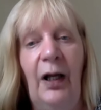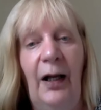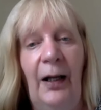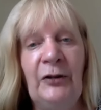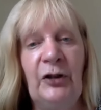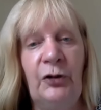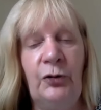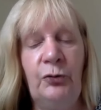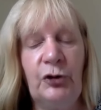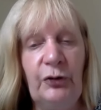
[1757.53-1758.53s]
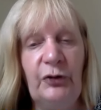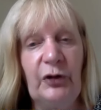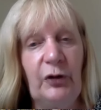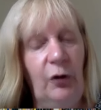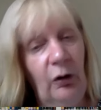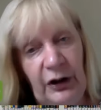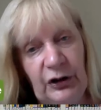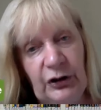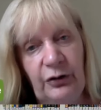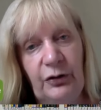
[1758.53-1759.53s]
And you choose a
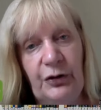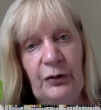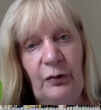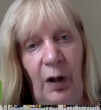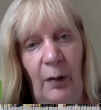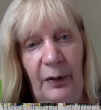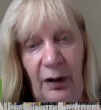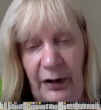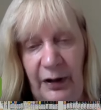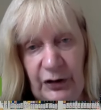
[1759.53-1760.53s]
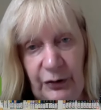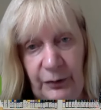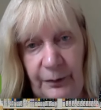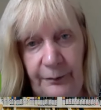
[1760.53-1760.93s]
college to apply to,